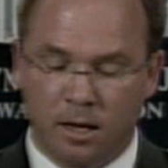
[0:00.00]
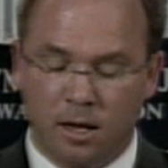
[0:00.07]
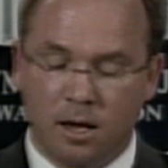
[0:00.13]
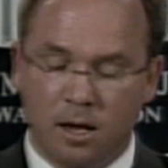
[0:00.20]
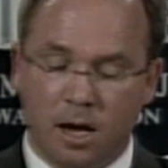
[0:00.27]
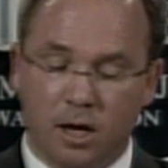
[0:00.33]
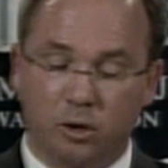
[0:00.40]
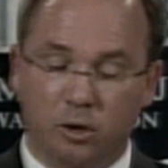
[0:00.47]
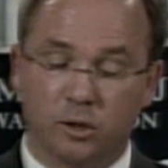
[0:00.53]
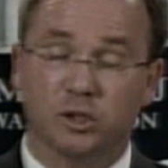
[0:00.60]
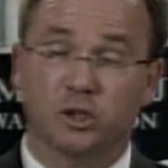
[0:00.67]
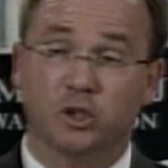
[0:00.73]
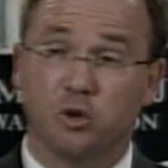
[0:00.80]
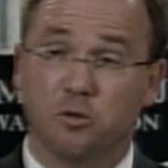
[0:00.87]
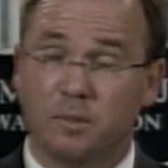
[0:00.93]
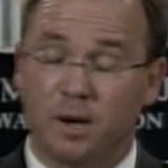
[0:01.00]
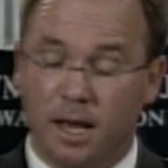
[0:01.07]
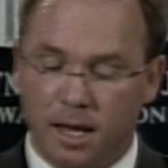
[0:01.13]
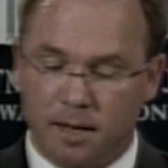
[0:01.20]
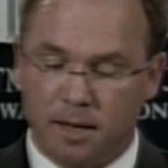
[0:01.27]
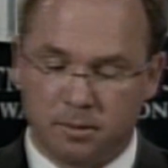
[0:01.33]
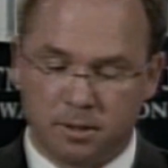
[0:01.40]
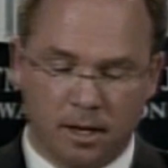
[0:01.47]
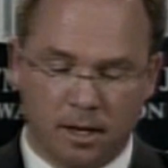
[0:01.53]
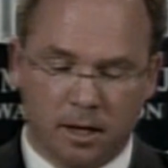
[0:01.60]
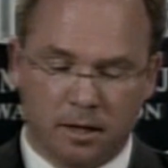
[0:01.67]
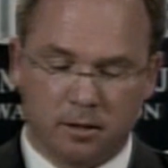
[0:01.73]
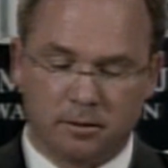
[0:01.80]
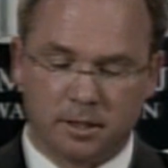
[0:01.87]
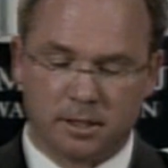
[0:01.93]
under assumed names to
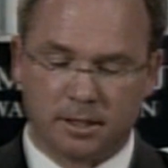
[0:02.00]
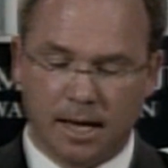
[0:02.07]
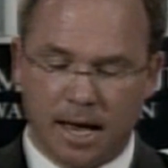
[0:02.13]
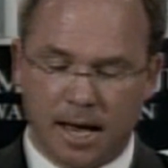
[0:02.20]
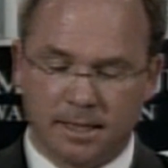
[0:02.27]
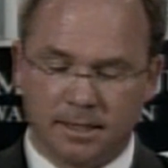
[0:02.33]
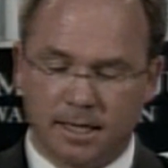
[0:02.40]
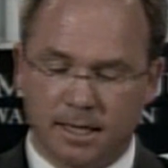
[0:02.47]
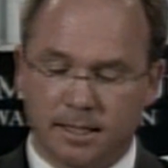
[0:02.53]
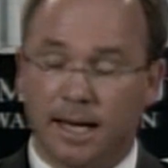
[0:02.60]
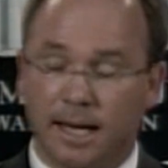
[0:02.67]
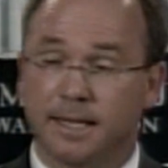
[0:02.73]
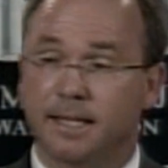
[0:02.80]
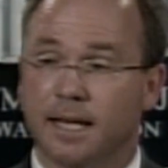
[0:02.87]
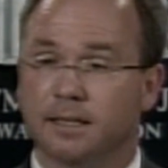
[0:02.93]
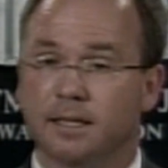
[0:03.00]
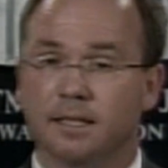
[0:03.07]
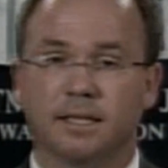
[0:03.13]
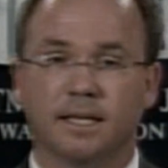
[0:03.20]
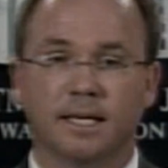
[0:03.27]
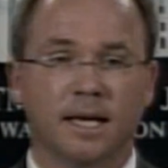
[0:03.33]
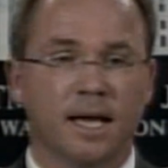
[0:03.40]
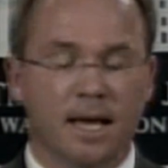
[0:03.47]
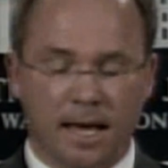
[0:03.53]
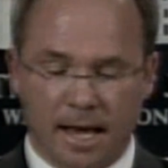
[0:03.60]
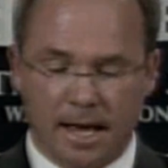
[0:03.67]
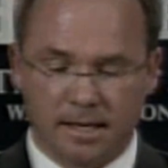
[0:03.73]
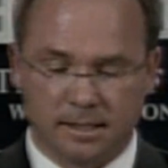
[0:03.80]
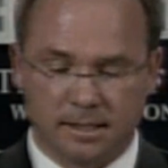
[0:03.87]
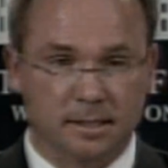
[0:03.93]
disguise his identity
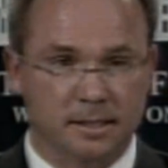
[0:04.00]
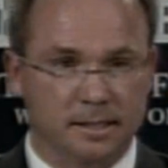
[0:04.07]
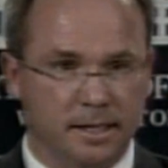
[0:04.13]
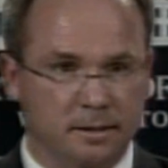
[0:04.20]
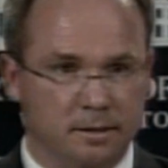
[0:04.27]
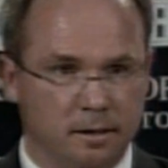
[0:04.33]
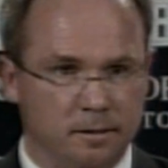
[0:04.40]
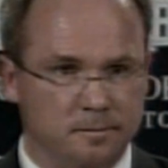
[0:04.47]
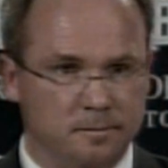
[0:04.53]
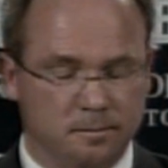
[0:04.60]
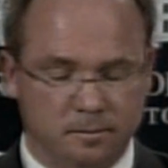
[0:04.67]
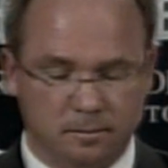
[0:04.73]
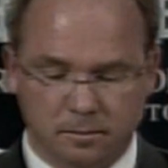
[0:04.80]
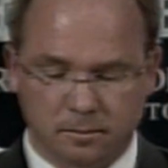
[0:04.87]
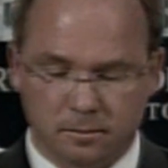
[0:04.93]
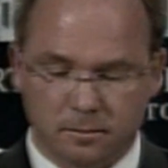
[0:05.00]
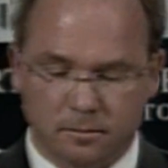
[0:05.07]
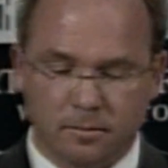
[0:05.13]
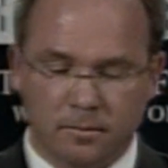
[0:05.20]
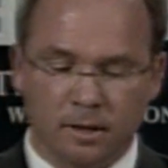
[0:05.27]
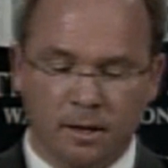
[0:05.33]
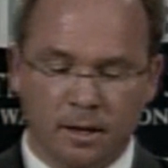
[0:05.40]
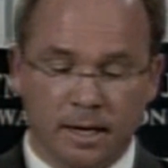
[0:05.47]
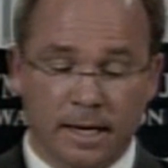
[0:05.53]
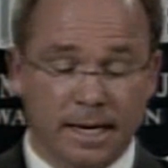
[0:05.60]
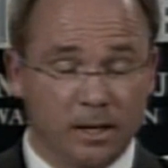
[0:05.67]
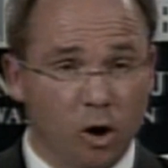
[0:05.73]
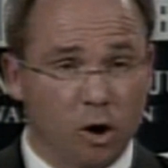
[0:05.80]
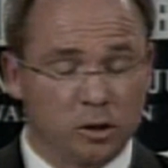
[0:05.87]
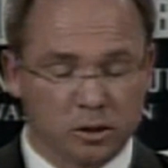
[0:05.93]
as the sender. He had
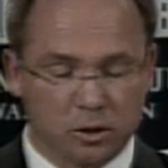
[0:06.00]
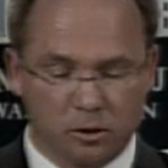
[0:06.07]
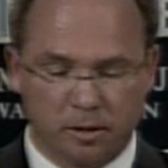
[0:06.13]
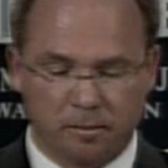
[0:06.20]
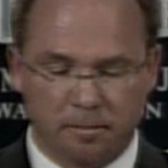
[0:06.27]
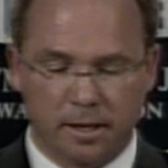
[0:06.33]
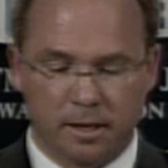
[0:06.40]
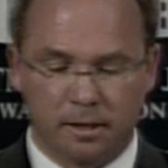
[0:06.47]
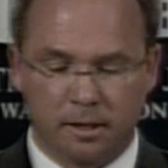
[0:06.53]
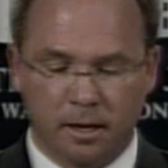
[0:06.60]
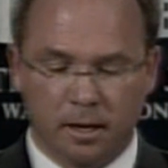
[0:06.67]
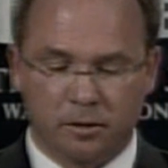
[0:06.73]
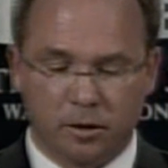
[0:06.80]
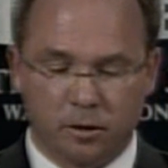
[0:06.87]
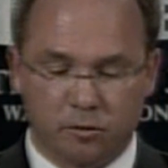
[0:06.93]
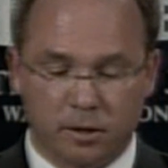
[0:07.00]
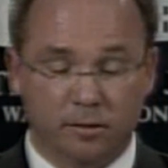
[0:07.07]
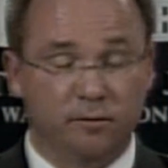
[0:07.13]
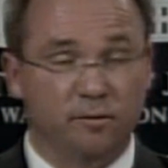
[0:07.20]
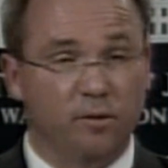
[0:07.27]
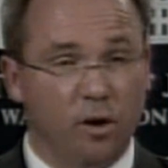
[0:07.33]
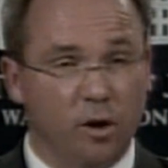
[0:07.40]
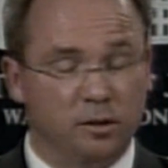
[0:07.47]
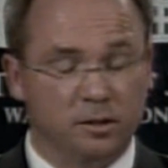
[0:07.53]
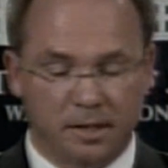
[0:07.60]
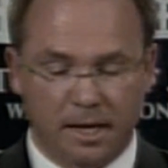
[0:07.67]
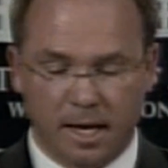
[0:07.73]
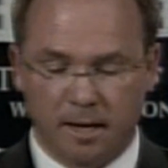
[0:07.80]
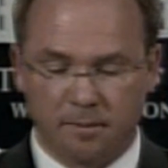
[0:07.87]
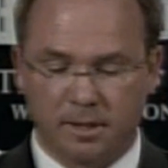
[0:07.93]
also admitted to using false
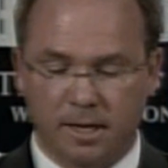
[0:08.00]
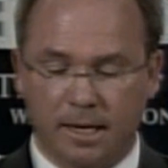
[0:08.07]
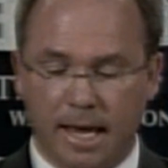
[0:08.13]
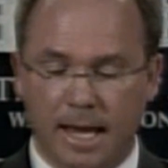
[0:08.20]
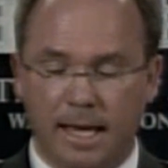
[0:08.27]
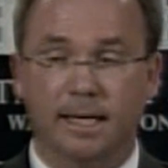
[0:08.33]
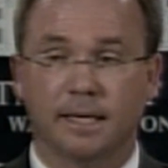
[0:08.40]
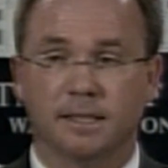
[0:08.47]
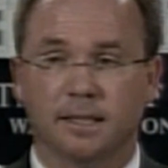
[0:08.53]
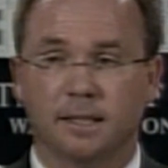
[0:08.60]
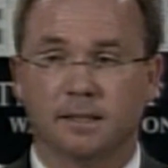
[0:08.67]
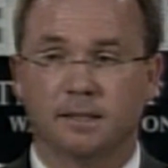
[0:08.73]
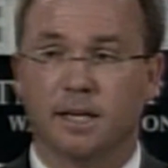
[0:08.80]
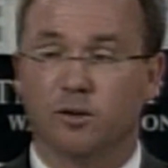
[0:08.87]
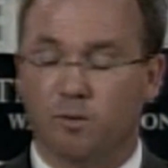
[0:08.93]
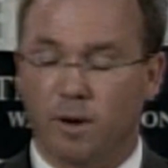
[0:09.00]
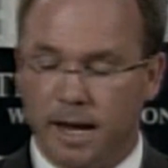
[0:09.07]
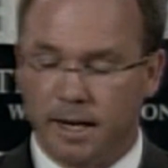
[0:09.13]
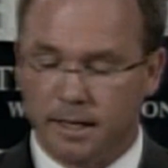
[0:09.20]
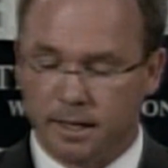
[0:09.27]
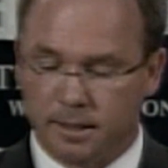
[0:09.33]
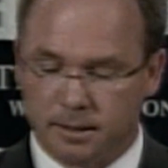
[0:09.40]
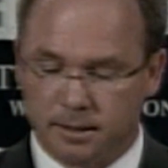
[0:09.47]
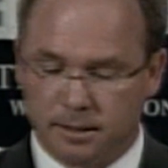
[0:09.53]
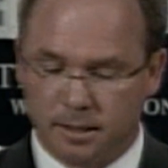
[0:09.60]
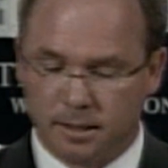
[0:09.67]
names and aliases in writings.